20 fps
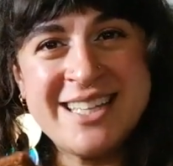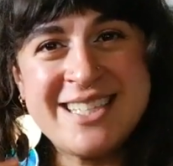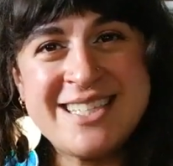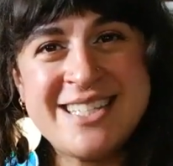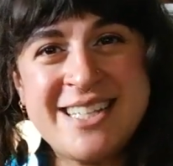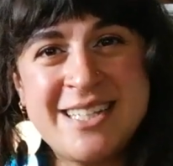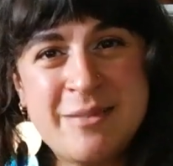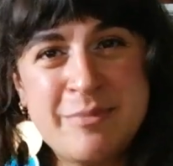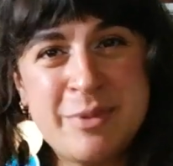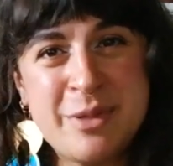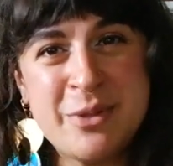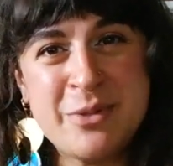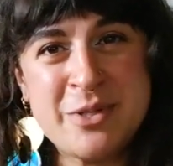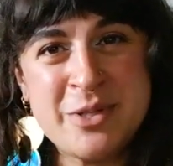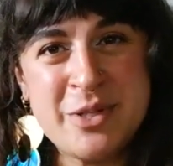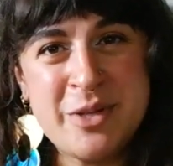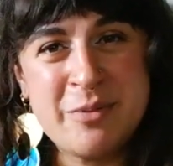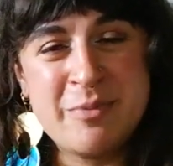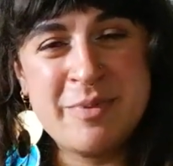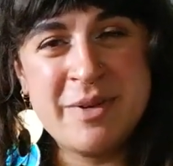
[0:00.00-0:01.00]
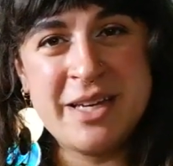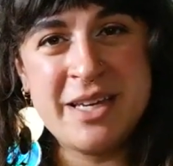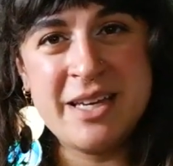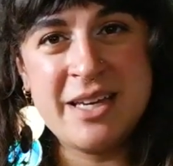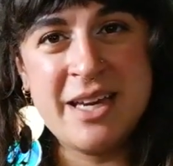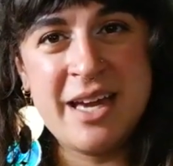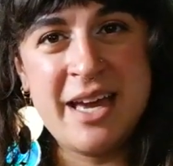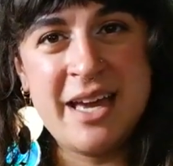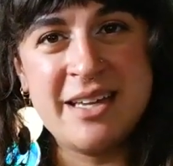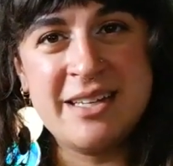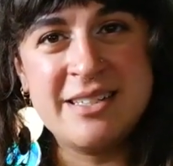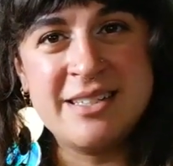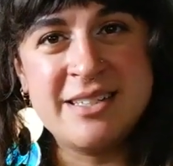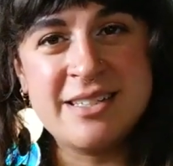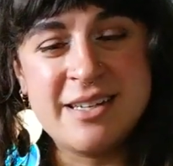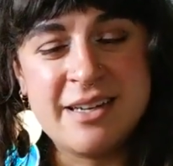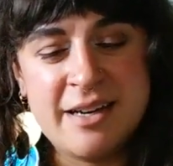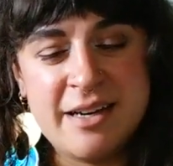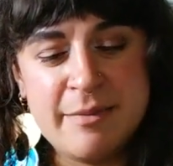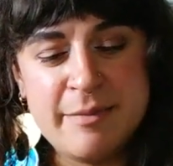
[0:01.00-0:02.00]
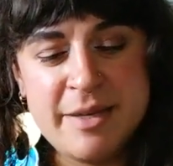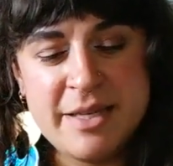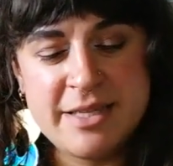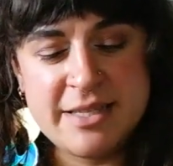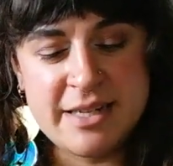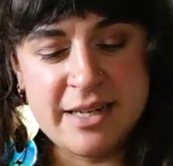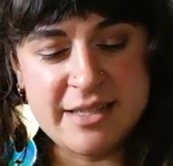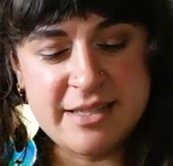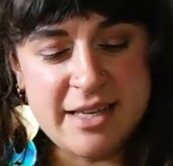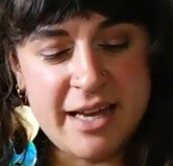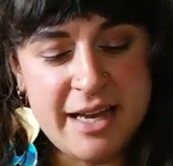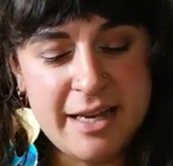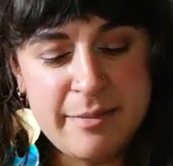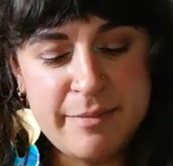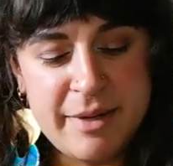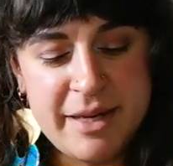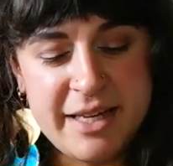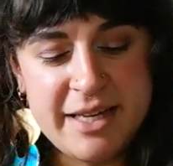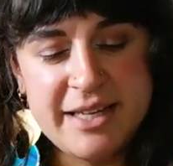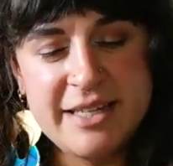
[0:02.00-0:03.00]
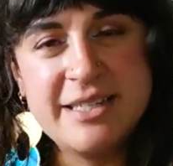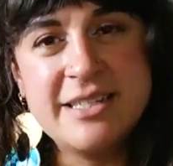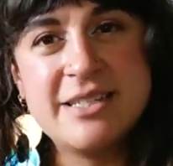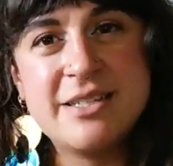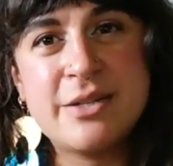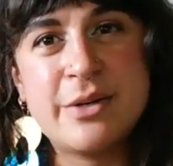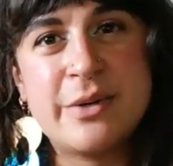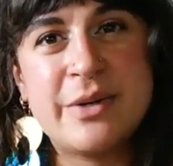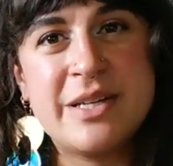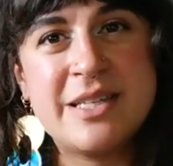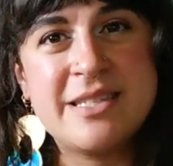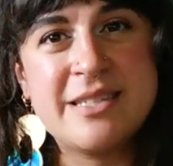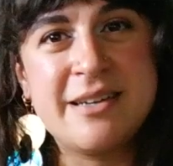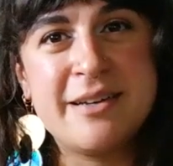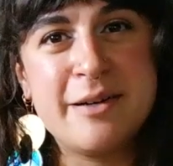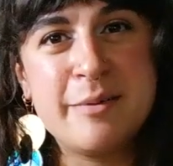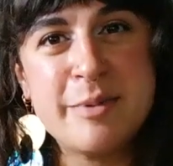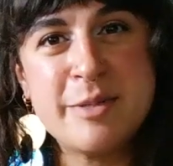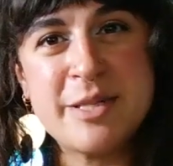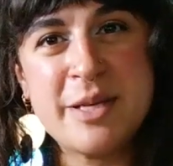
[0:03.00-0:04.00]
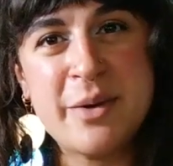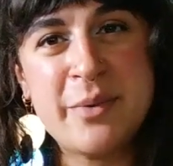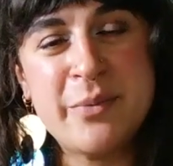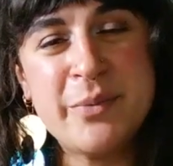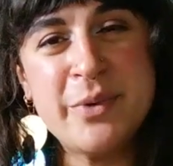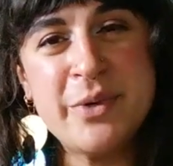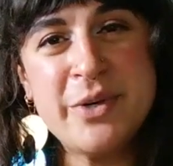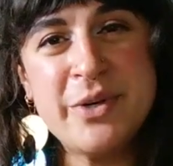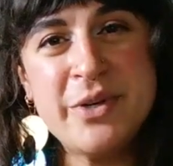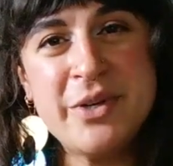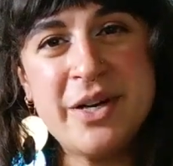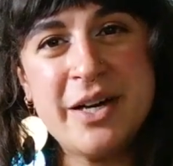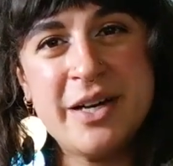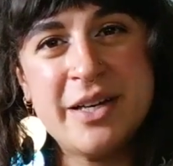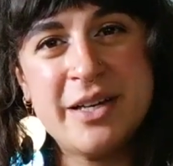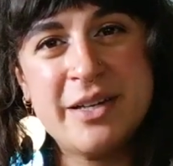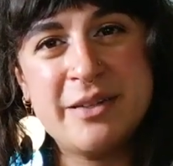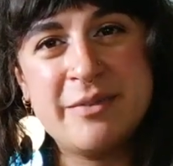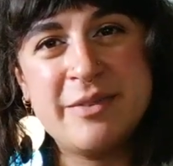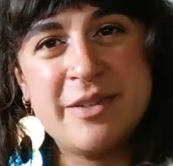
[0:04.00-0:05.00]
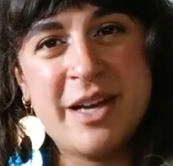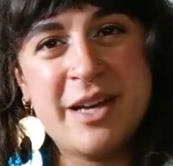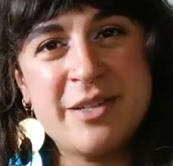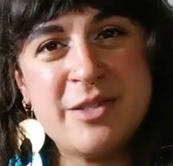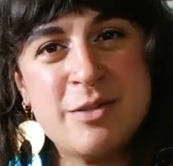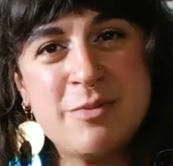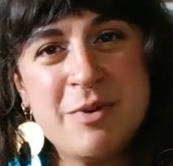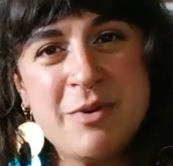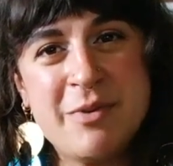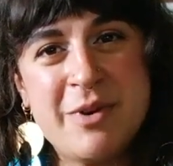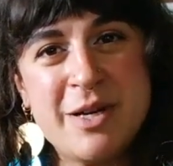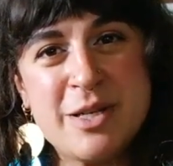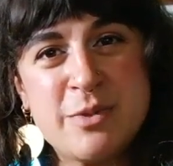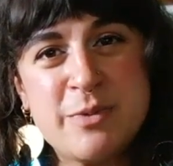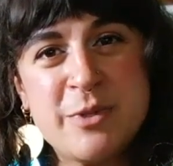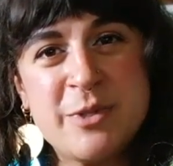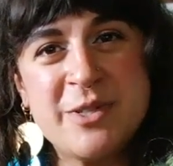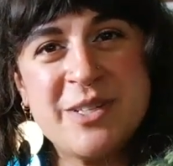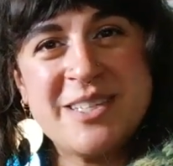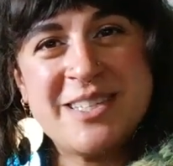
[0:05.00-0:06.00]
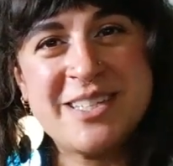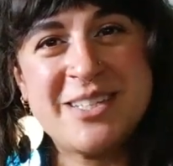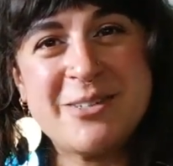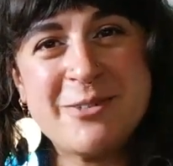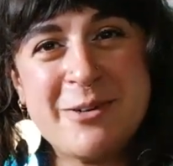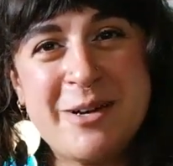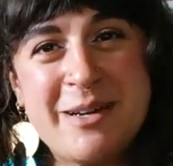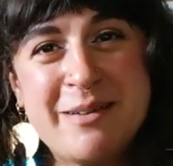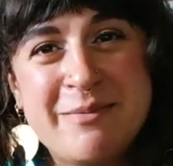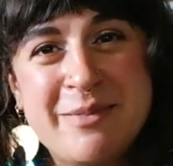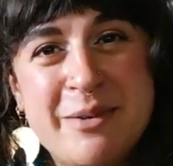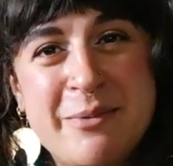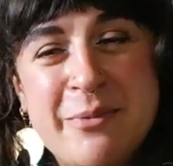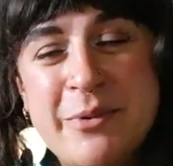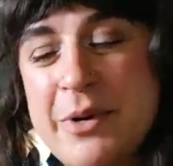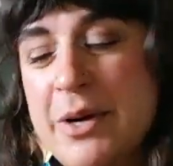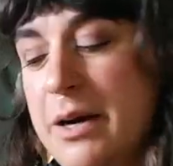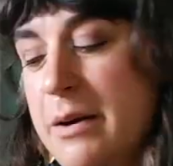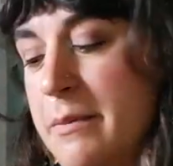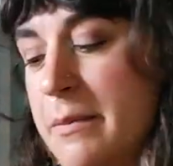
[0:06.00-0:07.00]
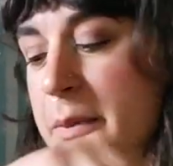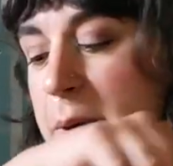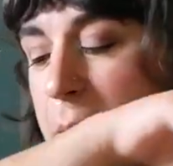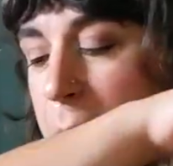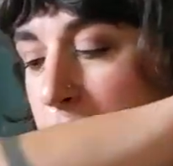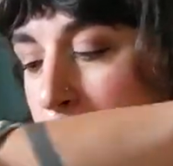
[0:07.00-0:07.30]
It's knit in Floatalope, and it's Tex Iron Band, so it's 100% wool, non-superwash wool. It's incredibly warm.